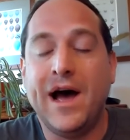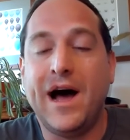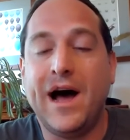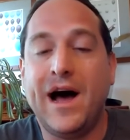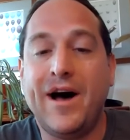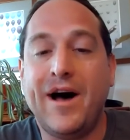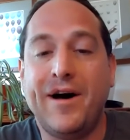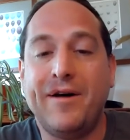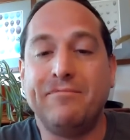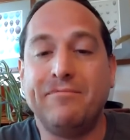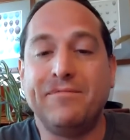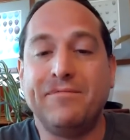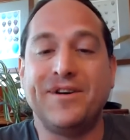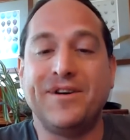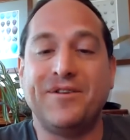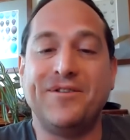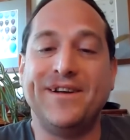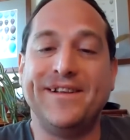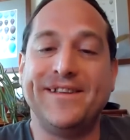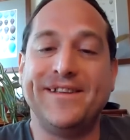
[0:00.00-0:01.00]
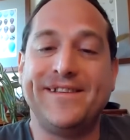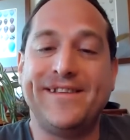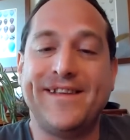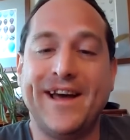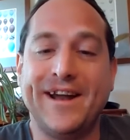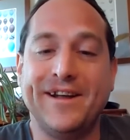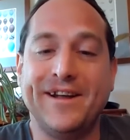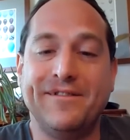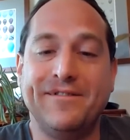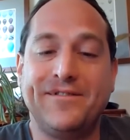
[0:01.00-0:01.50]
Um, so
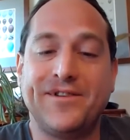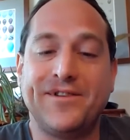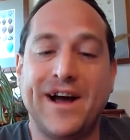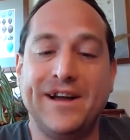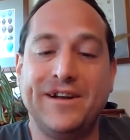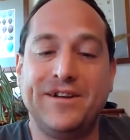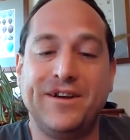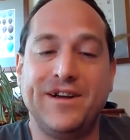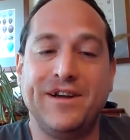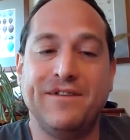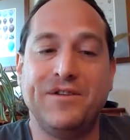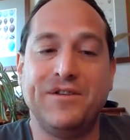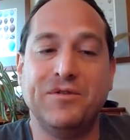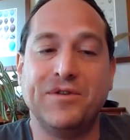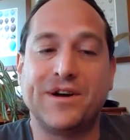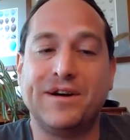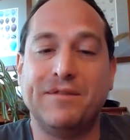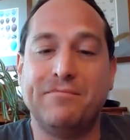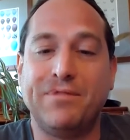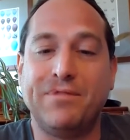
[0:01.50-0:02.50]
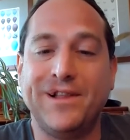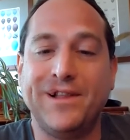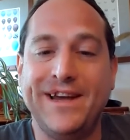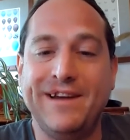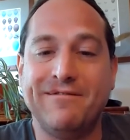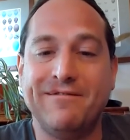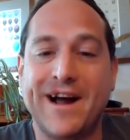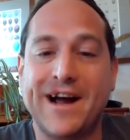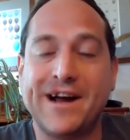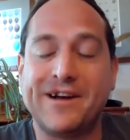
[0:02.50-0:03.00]
instead of trying to give you a
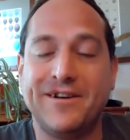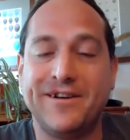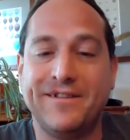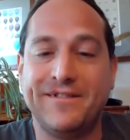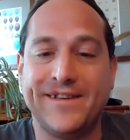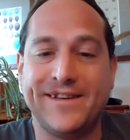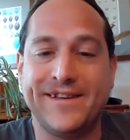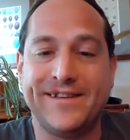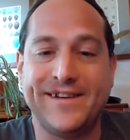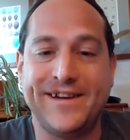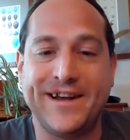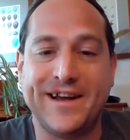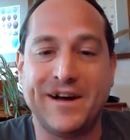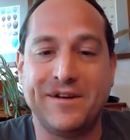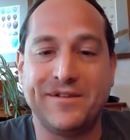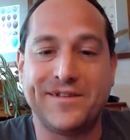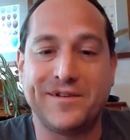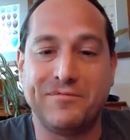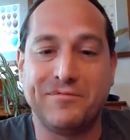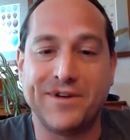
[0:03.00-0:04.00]
complete record of the city council,